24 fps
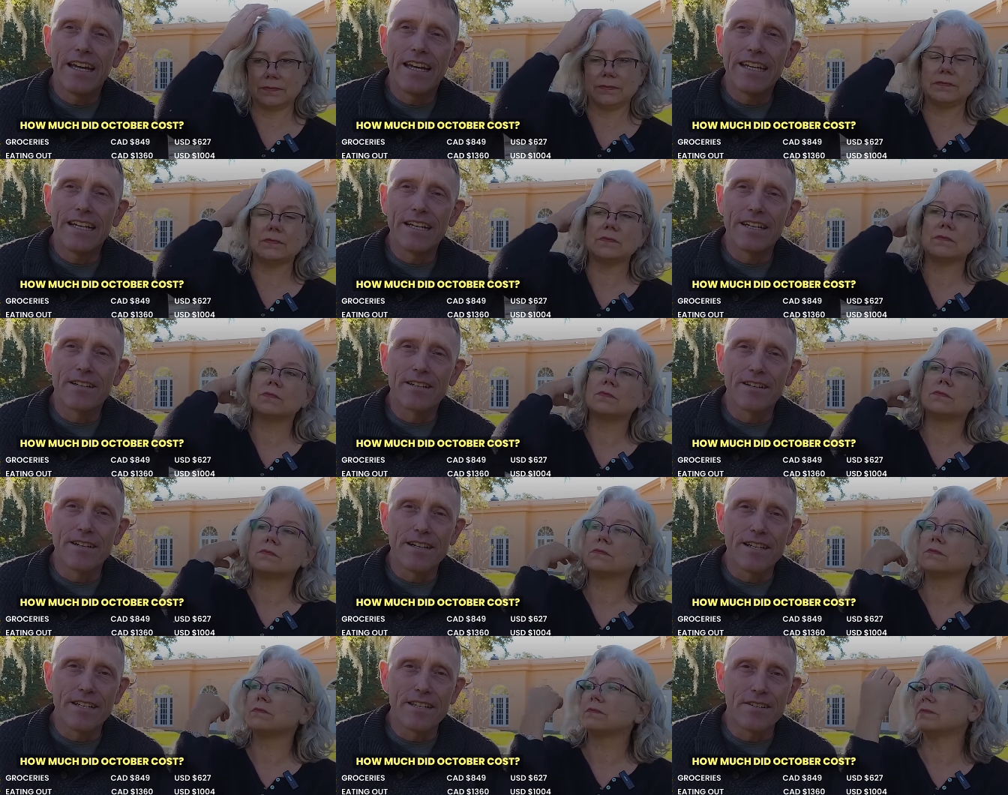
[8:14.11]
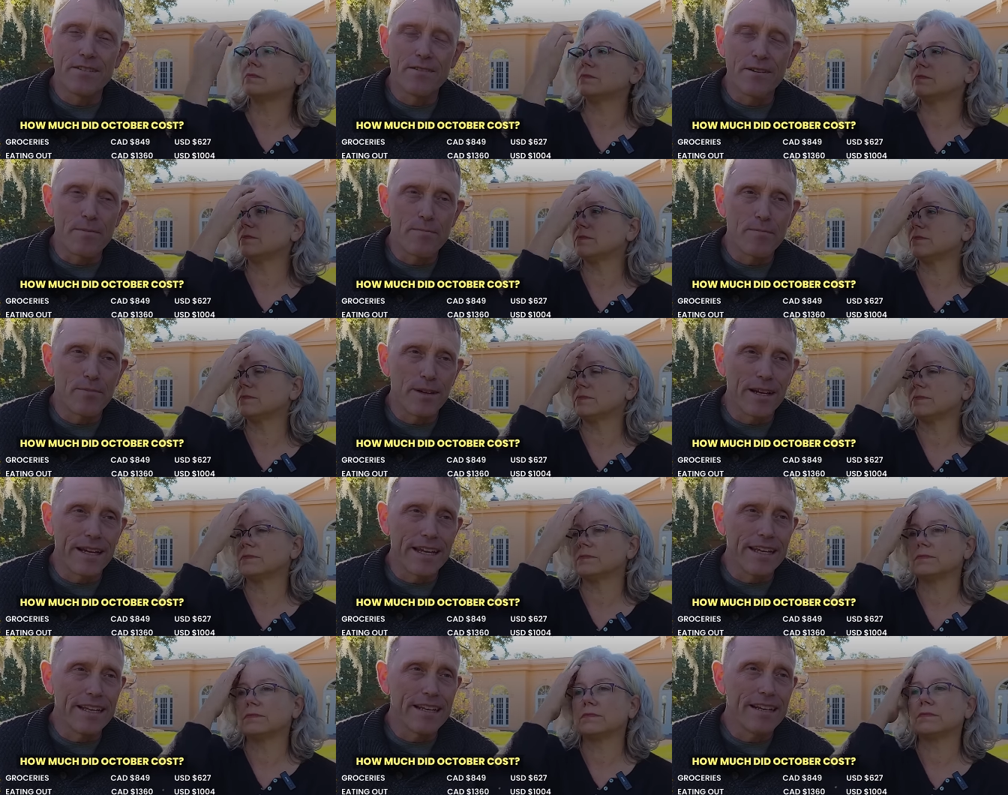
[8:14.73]
Speaker 1: increased drip
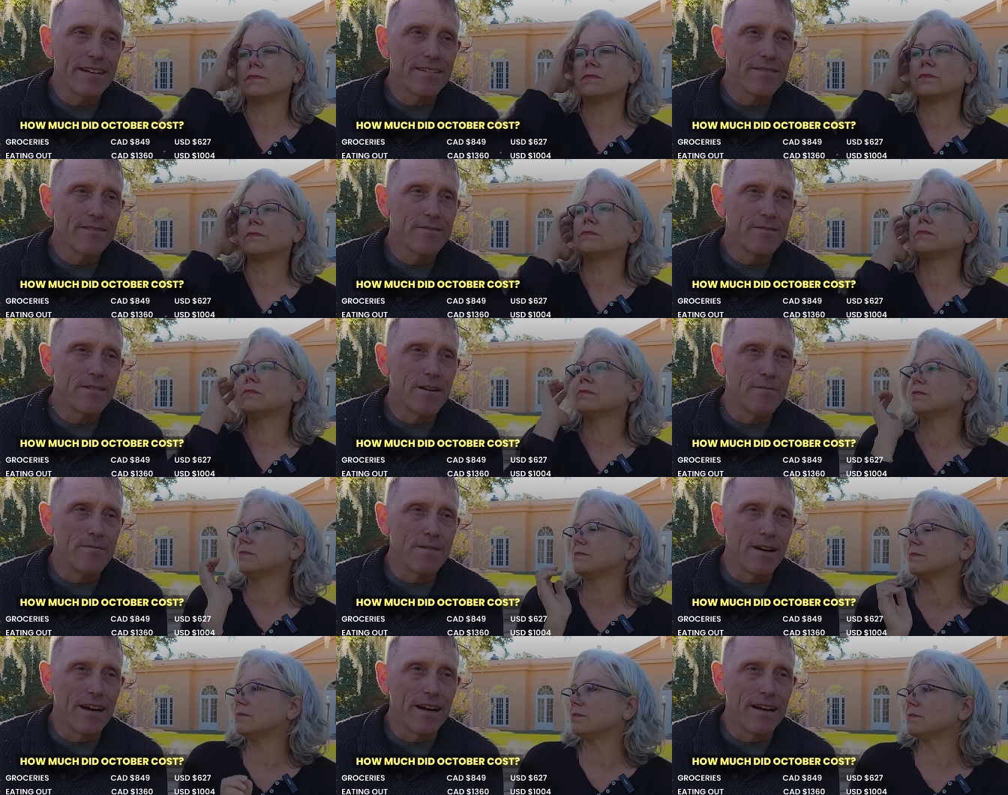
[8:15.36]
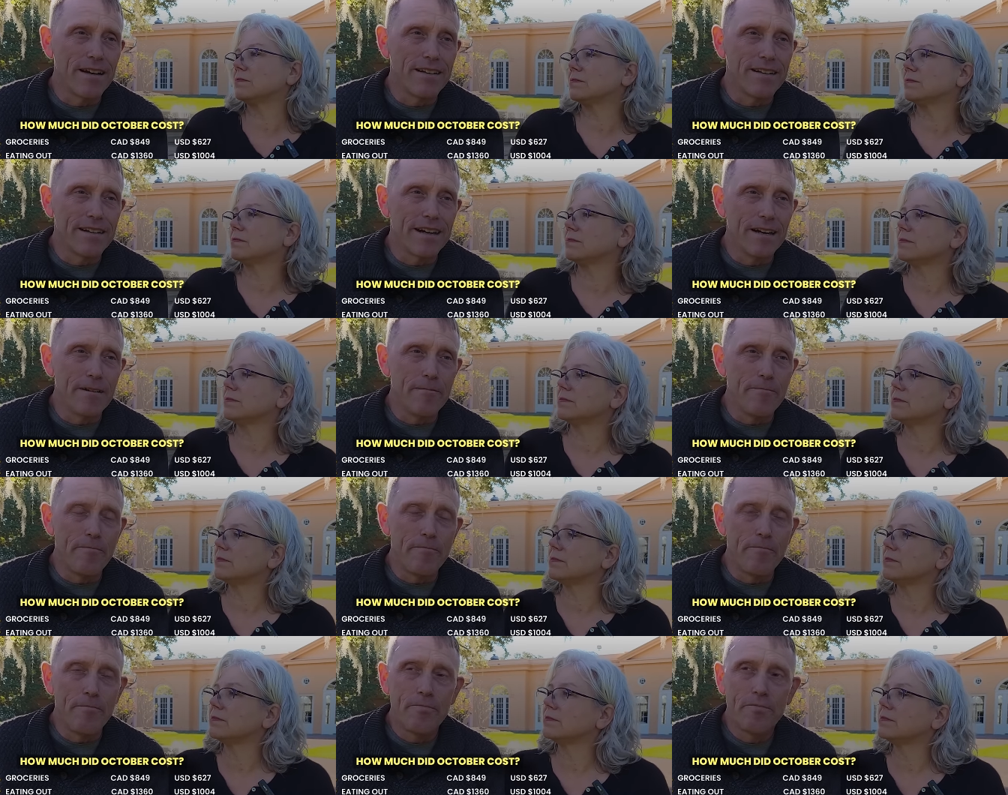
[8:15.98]
rate from our
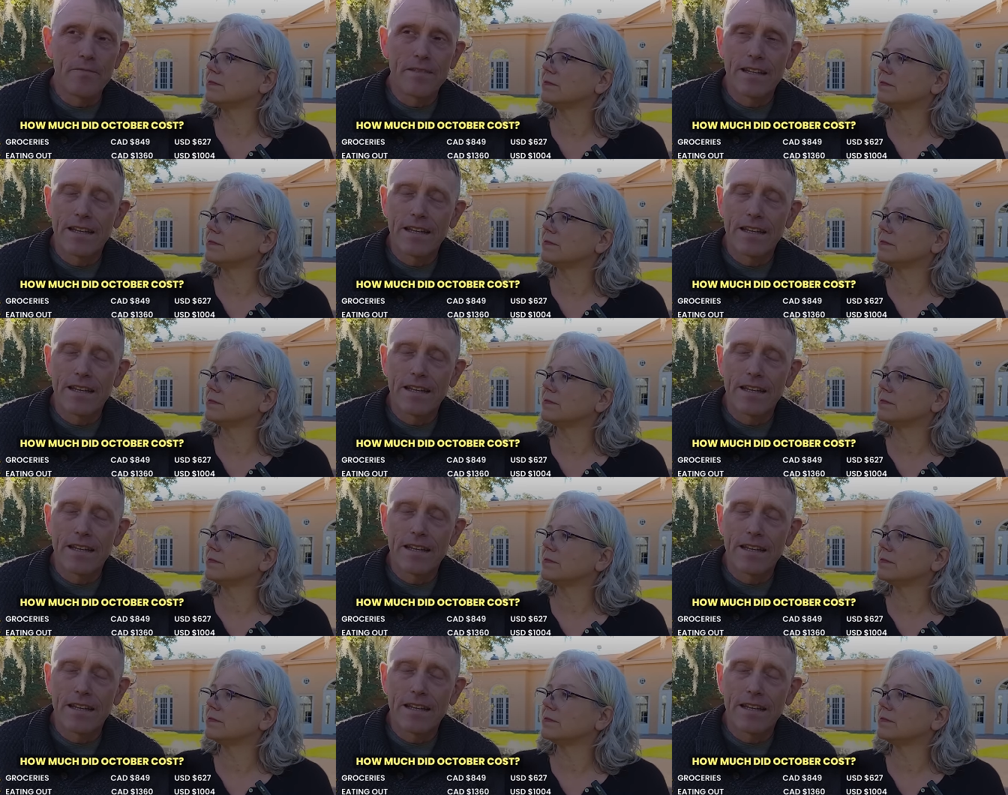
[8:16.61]
um,